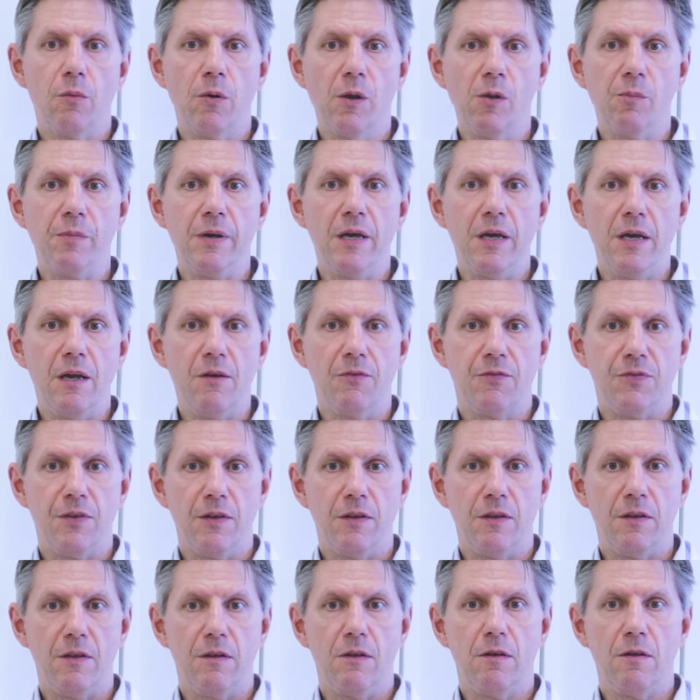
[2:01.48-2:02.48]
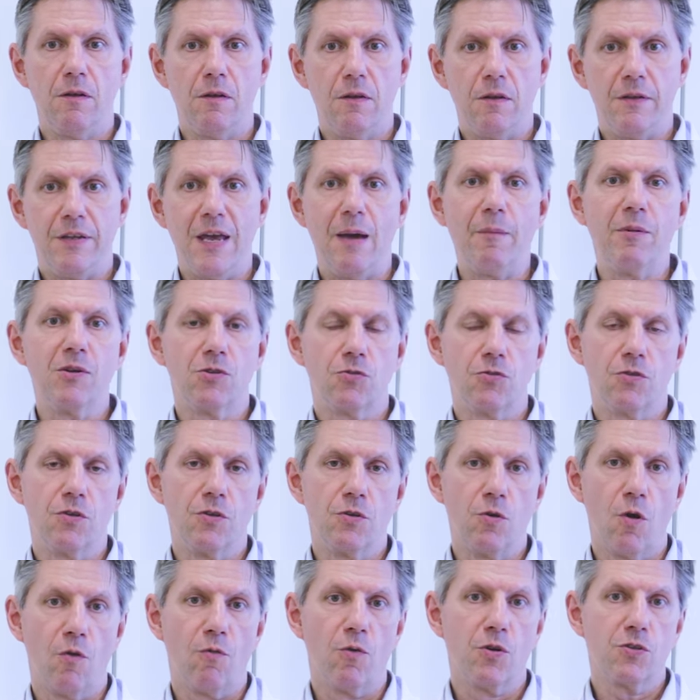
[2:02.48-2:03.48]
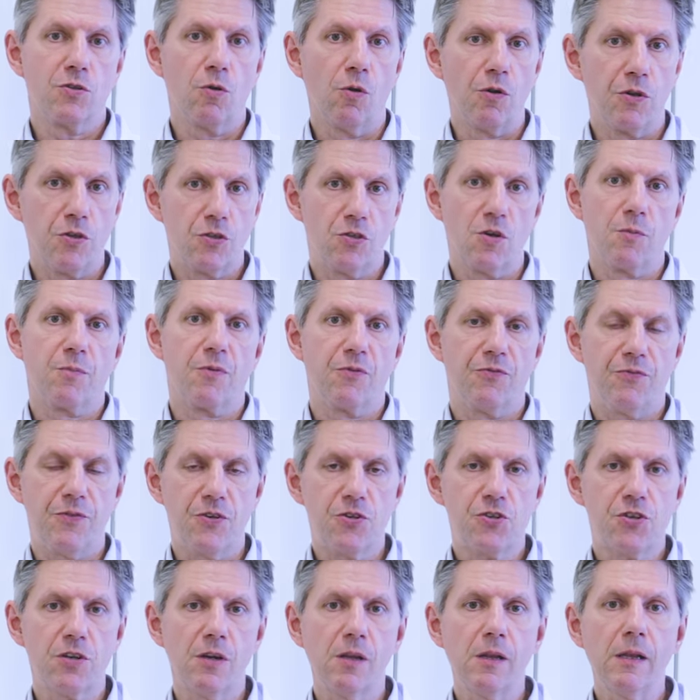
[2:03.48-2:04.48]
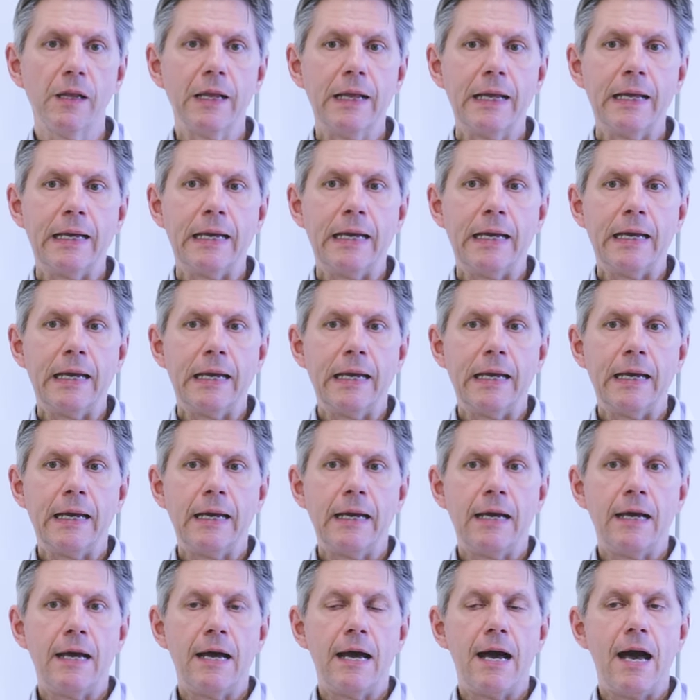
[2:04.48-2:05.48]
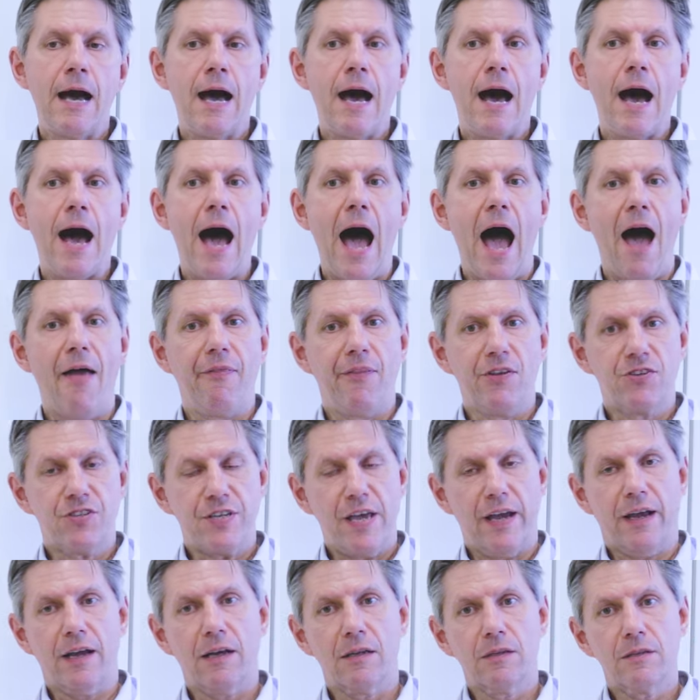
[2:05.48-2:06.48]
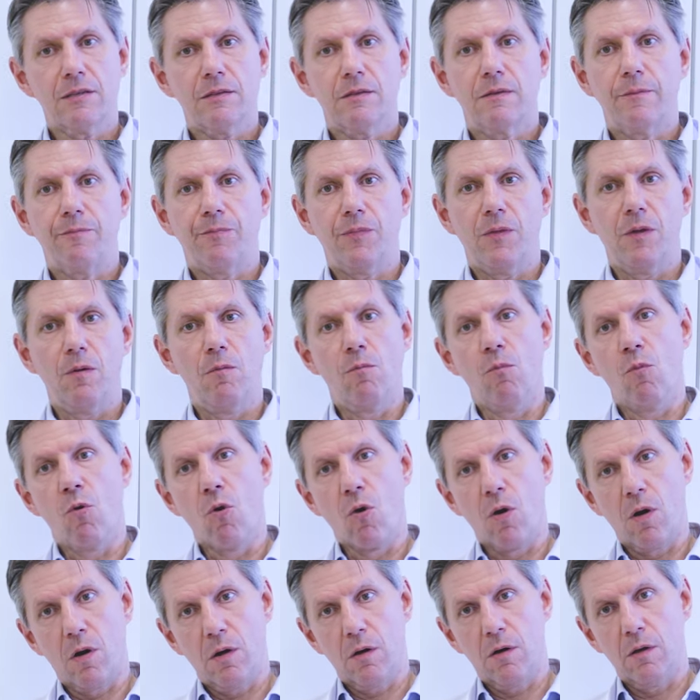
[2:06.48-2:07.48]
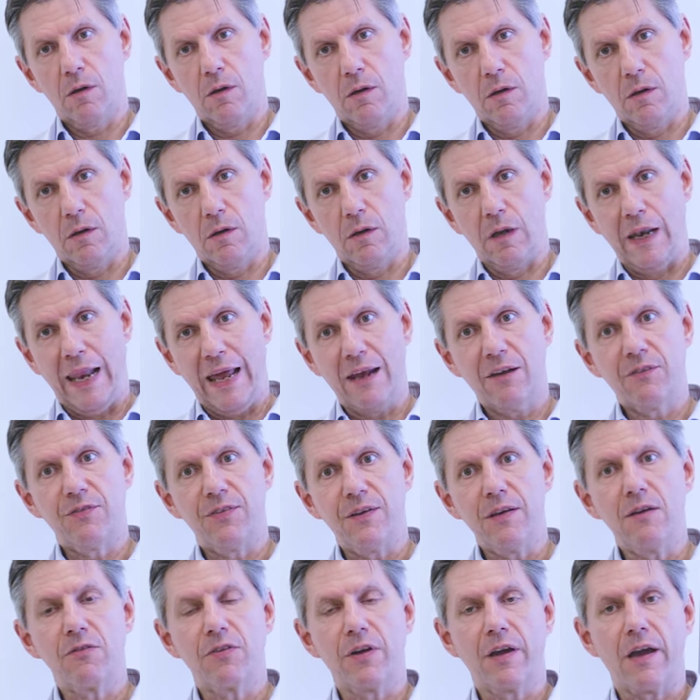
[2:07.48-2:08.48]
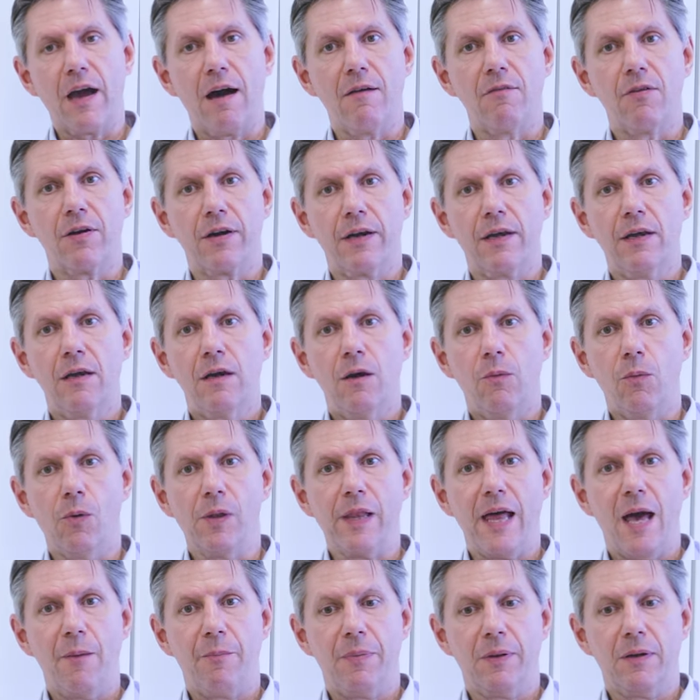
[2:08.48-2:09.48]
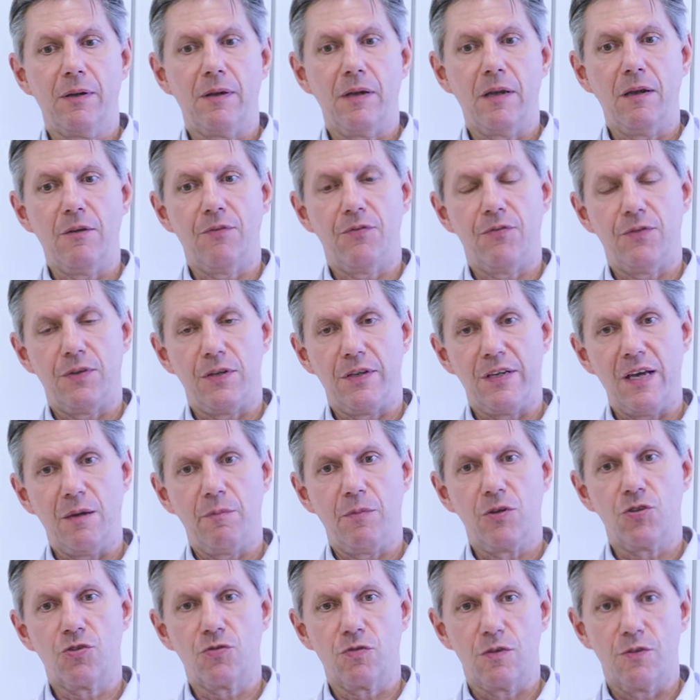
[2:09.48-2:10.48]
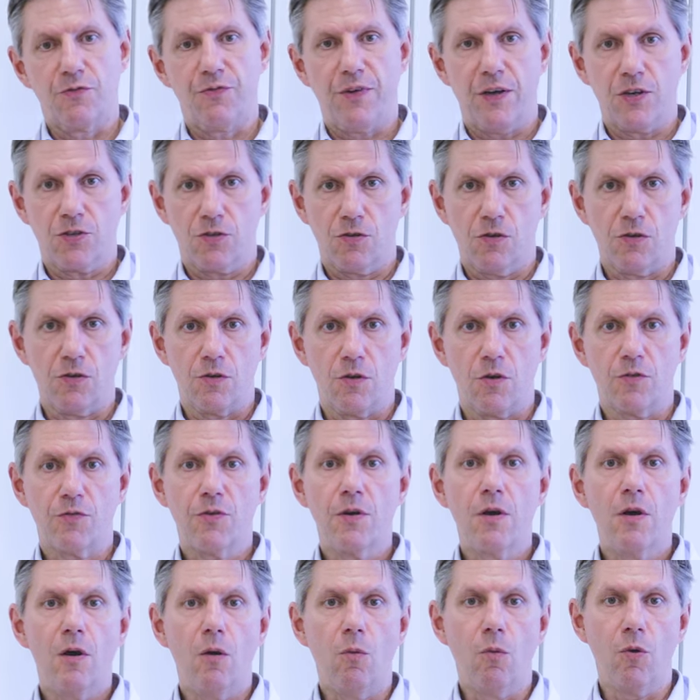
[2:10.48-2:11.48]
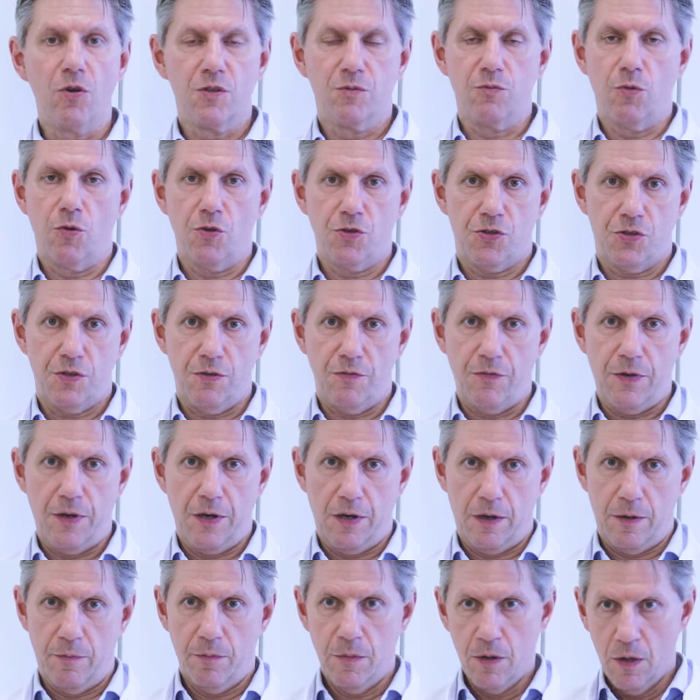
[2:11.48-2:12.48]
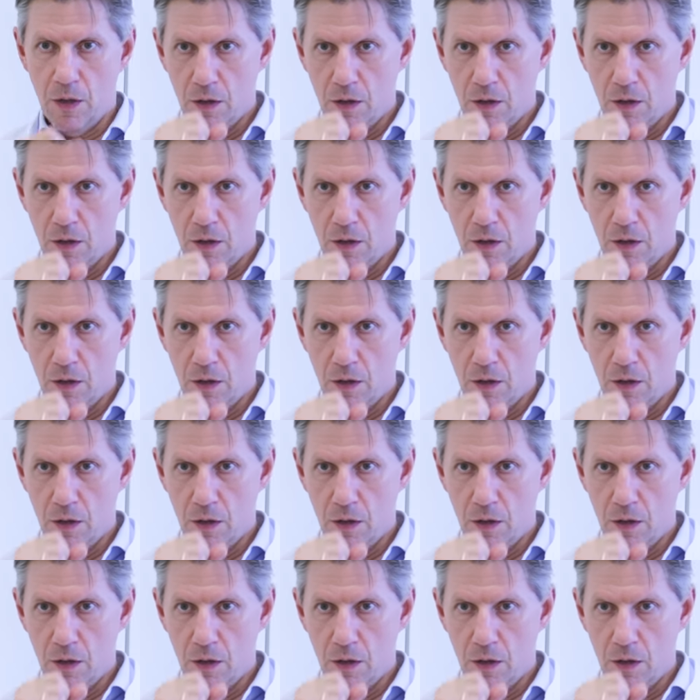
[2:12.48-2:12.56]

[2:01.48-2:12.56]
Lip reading: will be if the damage to the nerve was only superficial. And the second, more lengthy recovery will happen if the damage to the facial nerve was more severe.